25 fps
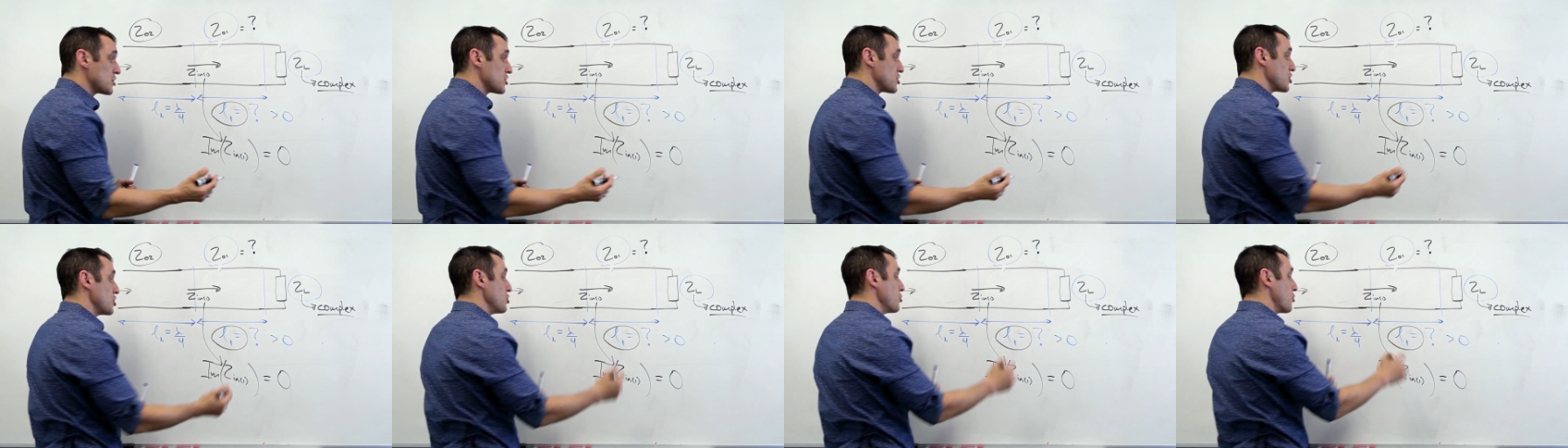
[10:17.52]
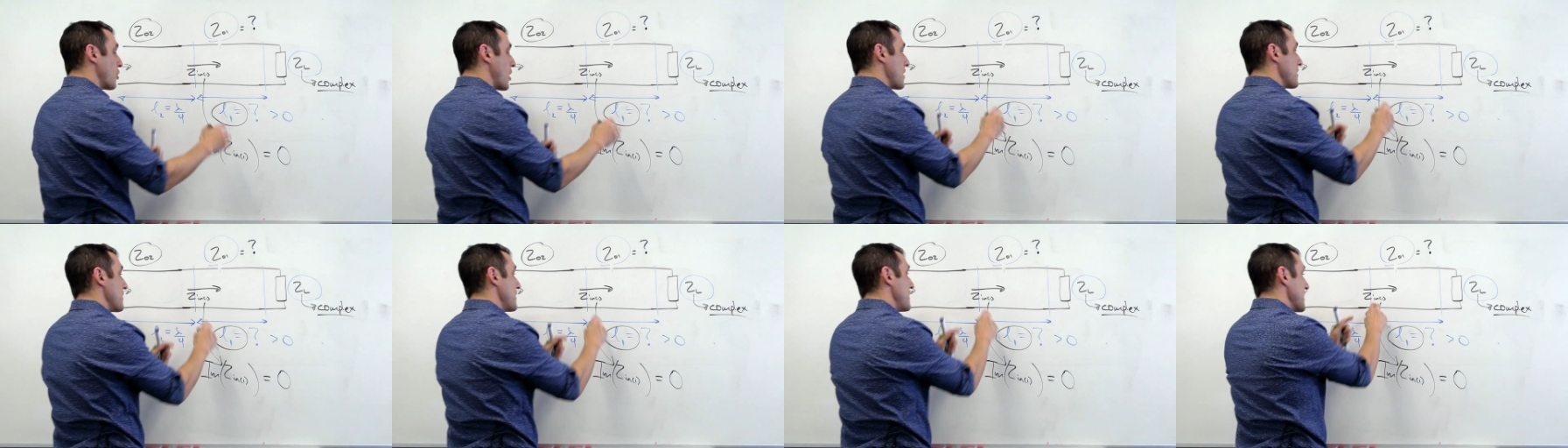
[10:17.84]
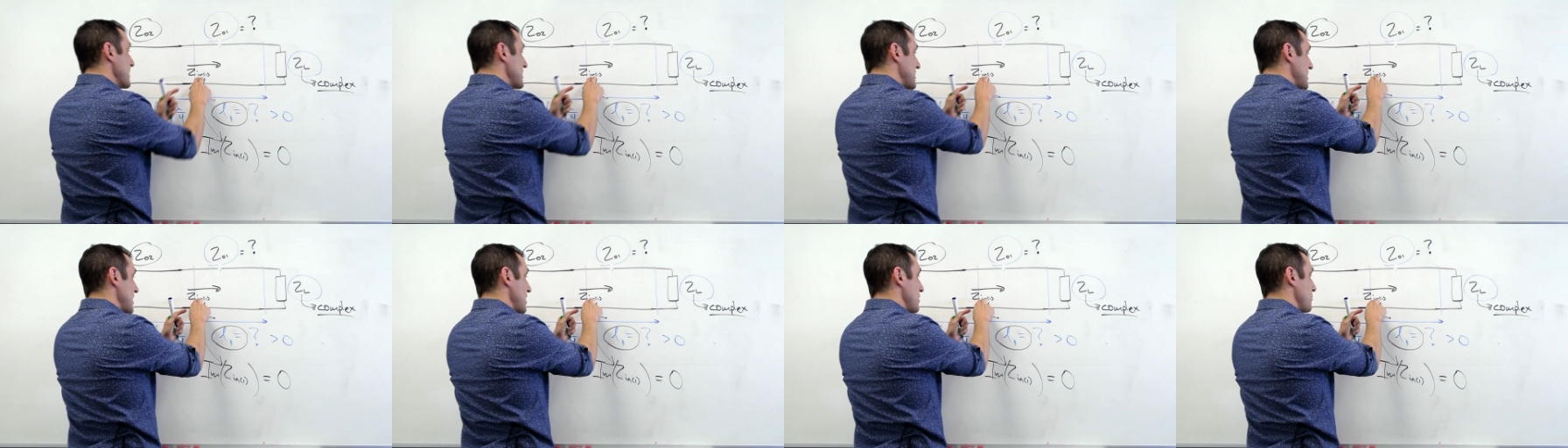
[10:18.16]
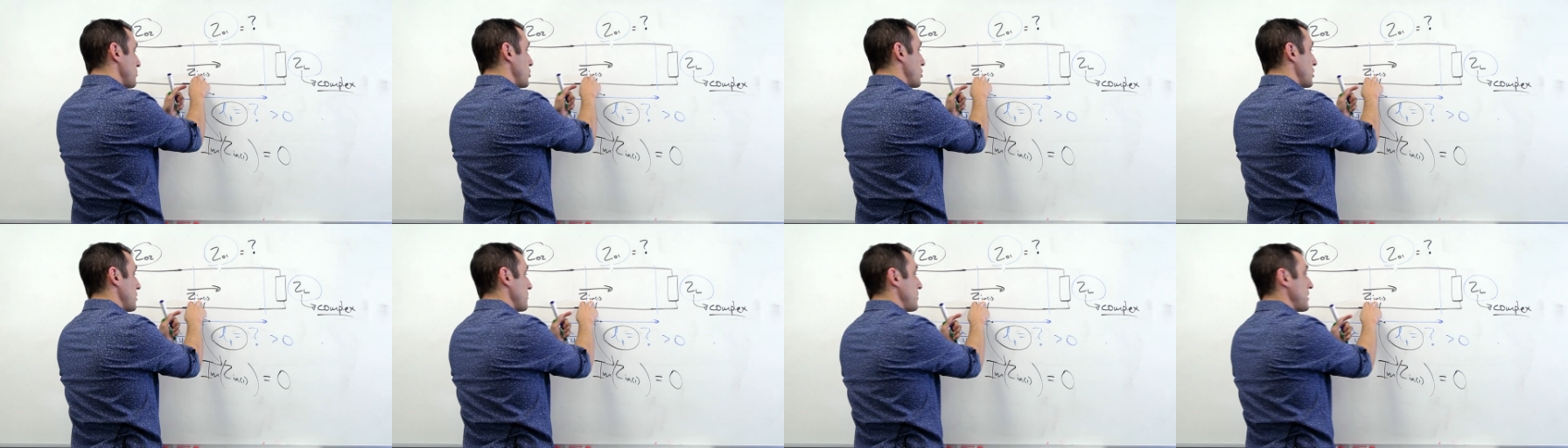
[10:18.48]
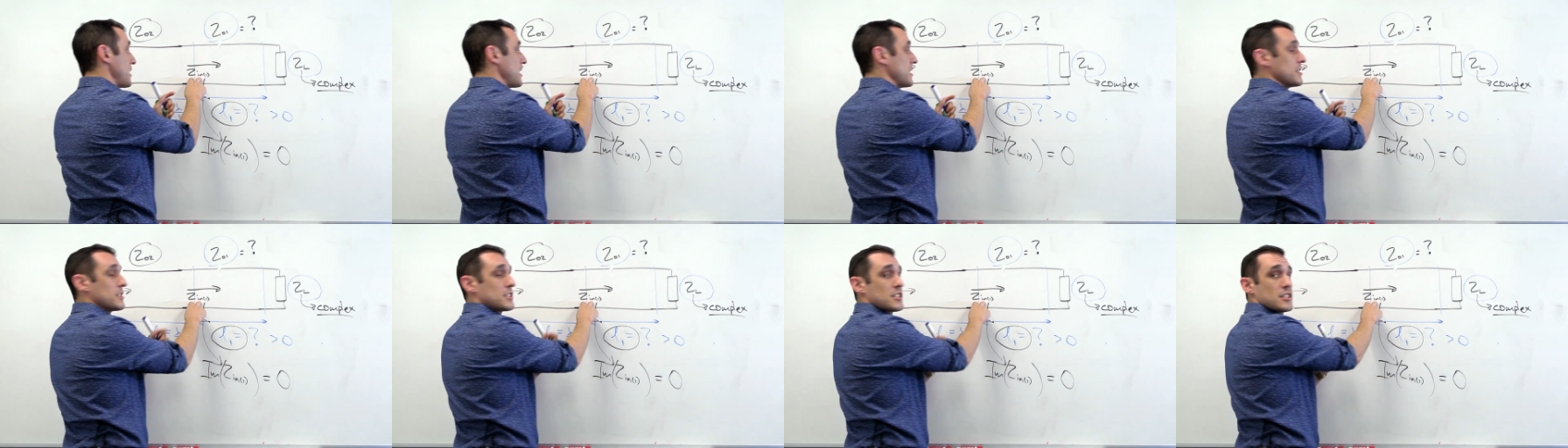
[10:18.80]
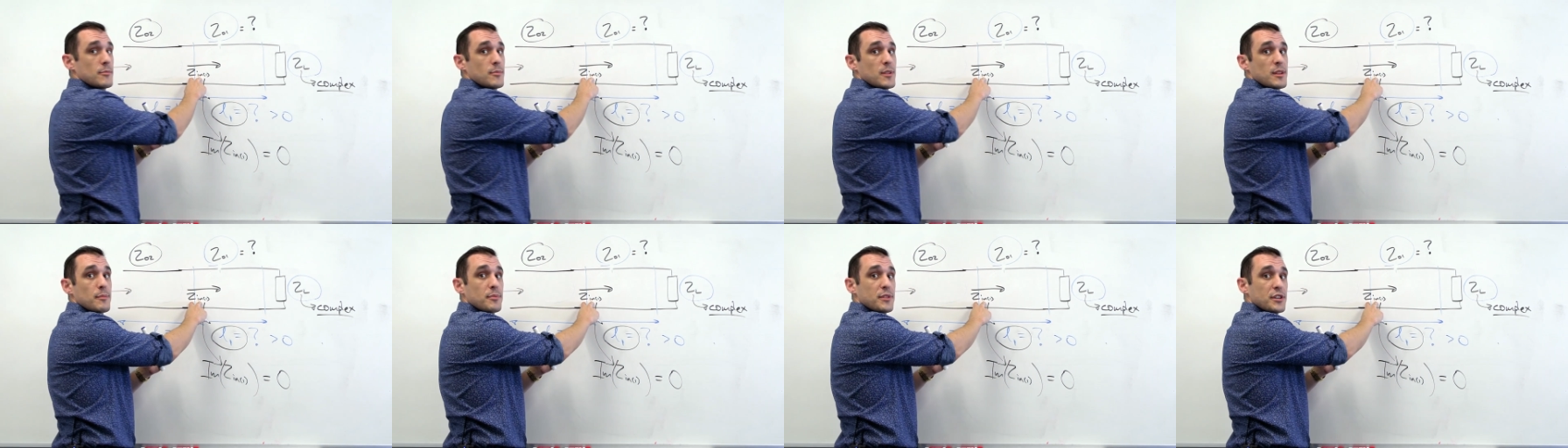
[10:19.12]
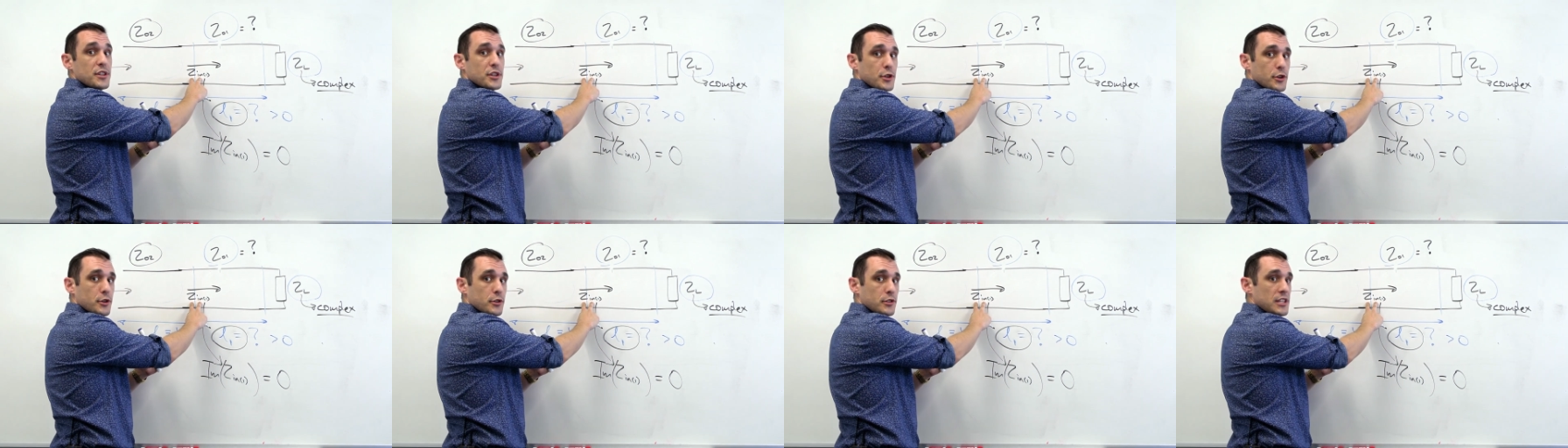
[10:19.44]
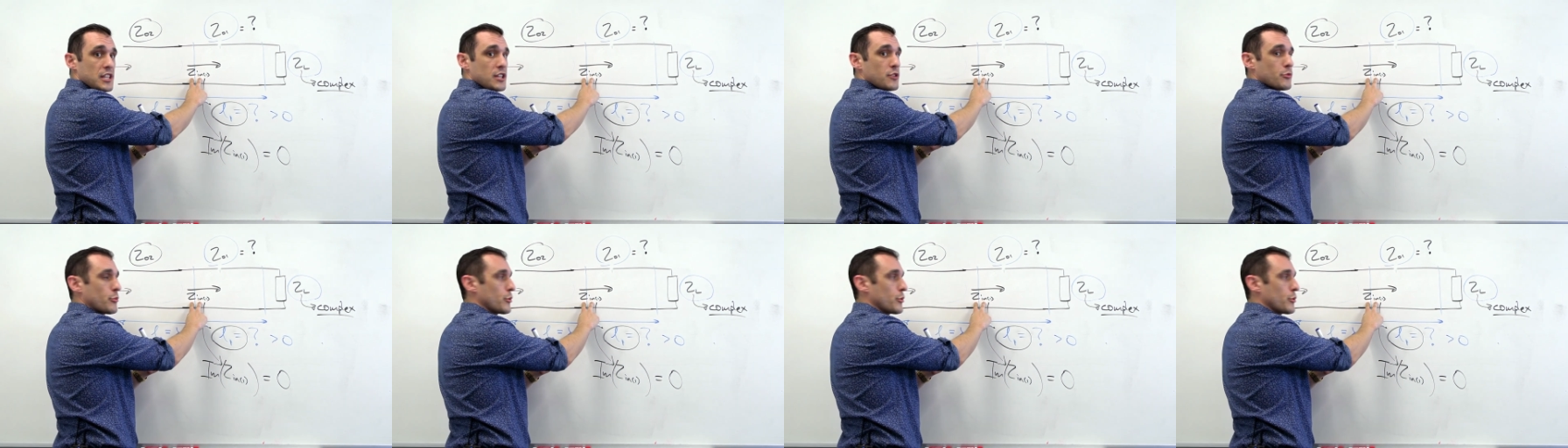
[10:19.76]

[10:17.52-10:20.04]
So you want this input impedance to be purely